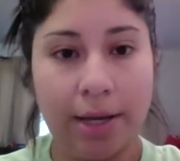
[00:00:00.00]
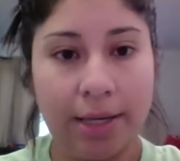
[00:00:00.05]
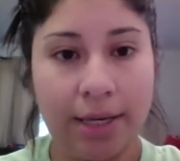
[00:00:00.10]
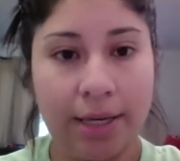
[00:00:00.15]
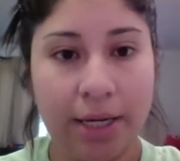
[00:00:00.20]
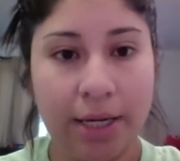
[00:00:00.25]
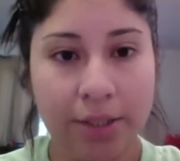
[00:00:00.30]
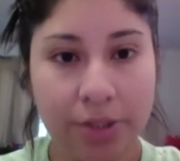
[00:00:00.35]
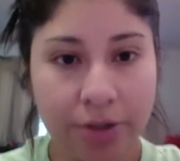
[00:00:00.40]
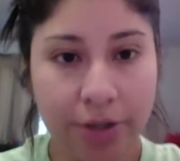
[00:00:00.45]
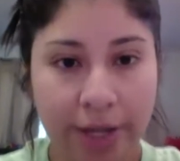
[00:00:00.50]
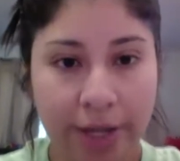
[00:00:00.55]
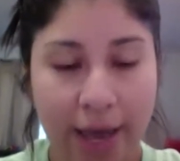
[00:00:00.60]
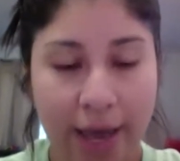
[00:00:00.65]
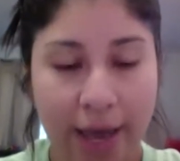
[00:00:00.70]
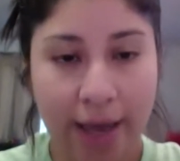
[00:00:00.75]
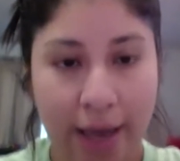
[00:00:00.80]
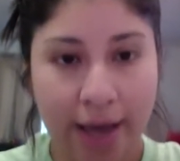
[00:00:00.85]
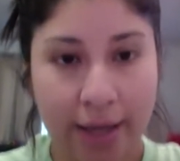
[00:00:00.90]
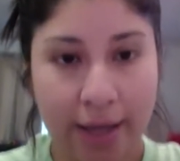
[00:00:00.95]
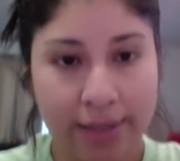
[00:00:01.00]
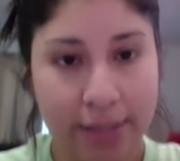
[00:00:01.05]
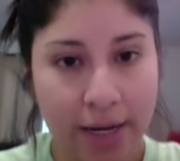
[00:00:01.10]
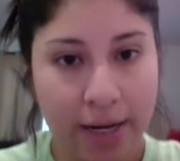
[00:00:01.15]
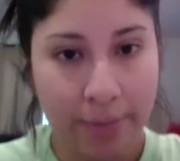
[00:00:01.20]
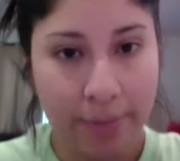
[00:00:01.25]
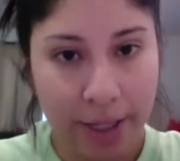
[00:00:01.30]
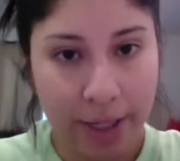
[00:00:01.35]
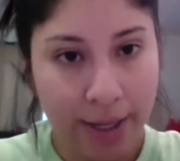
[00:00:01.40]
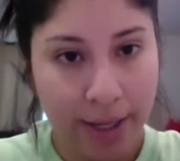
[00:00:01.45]
Yesterday I had
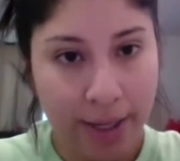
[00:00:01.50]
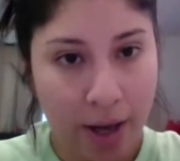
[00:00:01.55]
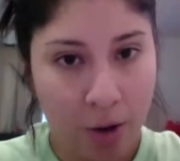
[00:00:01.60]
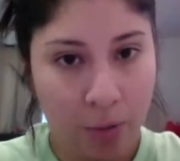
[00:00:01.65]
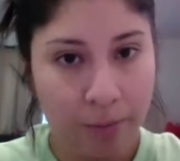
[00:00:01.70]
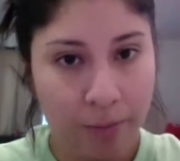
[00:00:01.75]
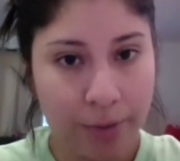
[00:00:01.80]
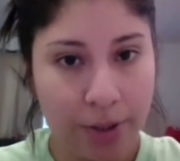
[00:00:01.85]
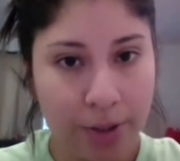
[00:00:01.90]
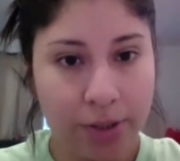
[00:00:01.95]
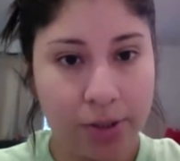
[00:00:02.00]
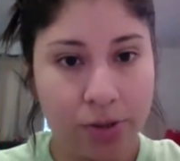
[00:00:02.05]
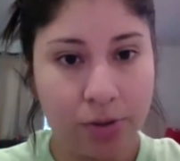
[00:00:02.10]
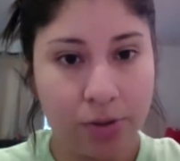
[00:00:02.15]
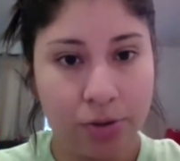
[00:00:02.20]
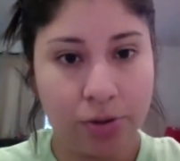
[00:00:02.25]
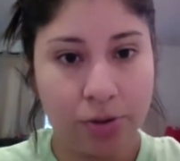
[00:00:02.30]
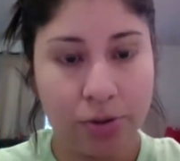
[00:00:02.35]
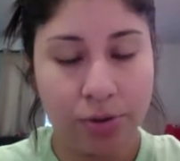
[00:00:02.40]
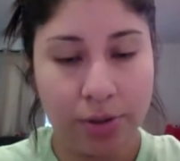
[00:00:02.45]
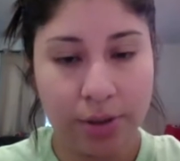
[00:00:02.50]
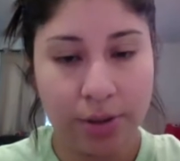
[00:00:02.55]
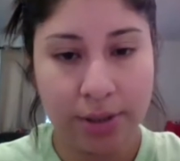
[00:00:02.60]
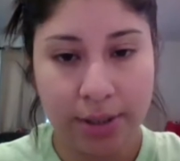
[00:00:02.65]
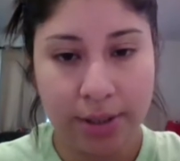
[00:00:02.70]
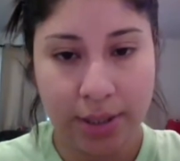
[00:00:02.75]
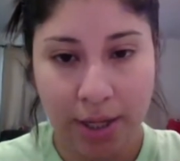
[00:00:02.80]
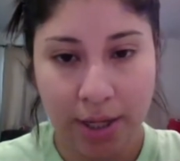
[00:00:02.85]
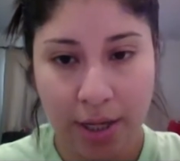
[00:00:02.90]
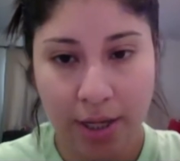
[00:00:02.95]
Dominic help me. So
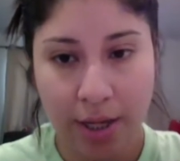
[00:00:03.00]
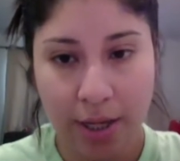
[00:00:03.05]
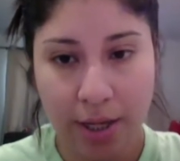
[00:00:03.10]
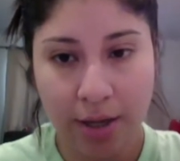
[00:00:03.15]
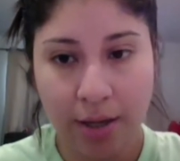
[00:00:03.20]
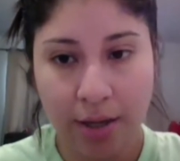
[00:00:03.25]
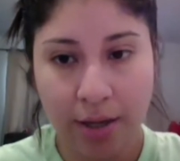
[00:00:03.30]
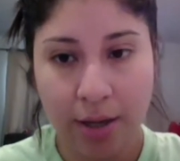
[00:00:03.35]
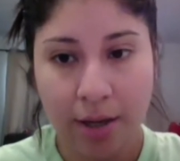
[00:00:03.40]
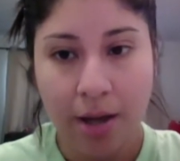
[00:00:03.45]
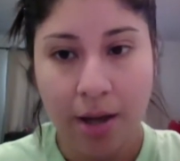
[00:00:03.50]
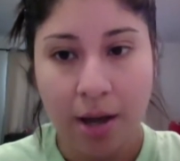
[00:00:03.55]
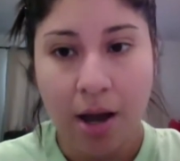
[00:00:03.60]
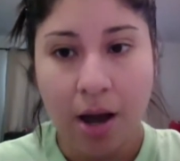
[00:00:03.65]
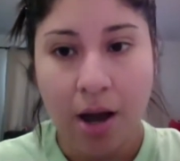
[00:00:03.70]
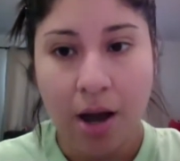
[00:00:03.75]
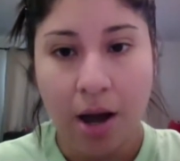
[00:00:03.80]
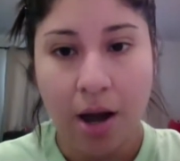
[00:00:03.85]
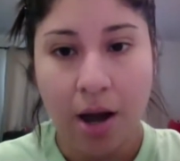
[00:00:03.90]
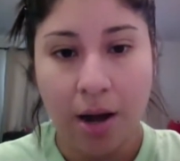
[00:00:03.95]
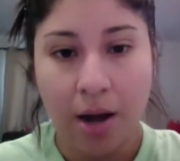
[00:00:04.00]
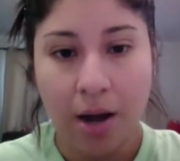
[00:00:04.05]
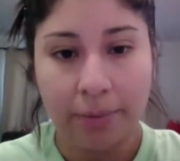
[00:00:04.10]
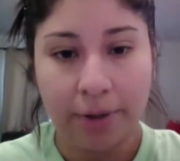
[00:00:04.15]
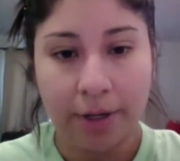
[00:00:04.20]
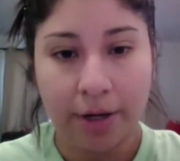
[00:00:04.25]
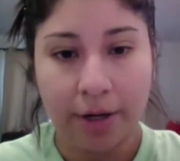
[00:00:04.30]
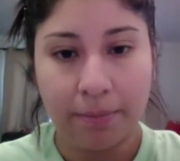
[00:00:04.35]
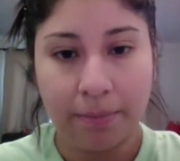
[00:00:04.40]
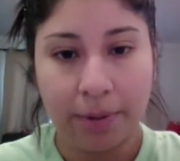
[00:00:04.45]
today I'm
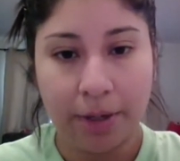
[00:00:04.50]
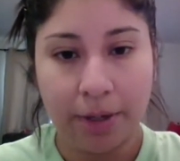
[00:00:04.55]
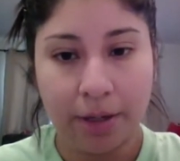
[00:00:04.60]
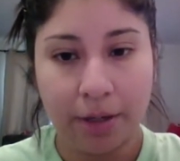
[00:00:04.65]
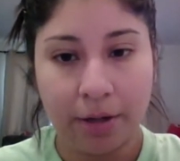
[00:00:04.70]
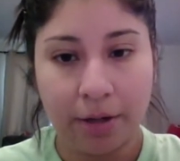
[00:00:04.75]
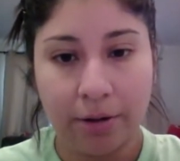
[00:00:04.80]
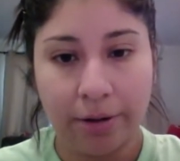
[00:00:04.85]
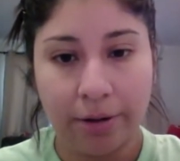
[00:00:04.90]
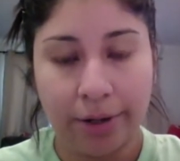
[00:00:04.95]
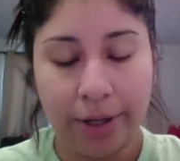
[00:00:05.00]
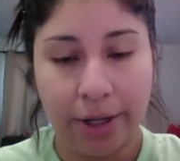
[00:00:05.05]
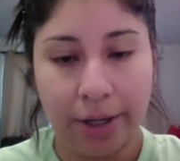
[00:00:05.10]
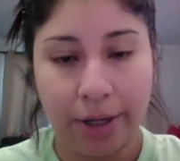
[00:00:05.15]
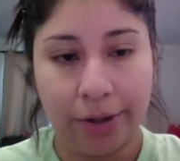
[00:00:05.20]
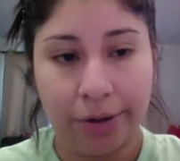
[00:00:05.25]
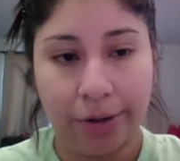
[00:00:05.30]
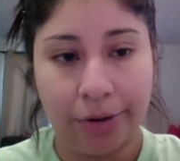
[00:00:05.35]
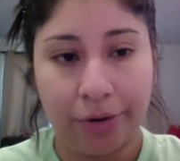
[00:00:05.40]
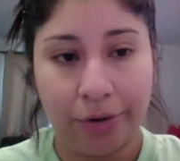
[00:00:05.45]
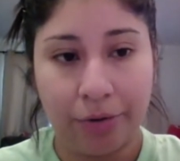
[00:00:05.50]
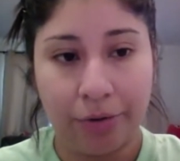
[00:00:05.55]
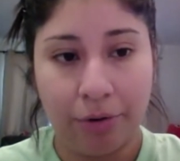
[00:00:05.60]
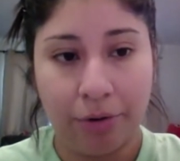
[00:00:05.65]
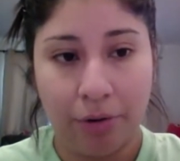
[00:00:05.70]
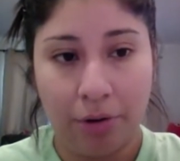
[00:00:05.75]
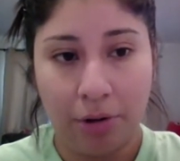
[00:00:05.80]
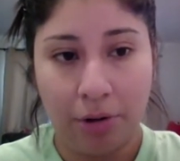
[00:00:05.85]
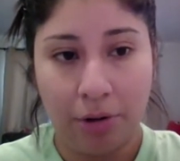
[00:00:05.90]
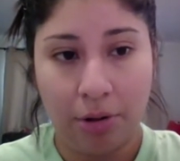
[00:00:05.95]
going to pick on a
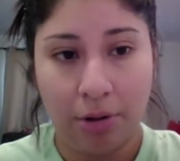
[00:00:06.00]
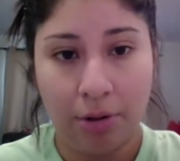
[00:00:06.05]
girl.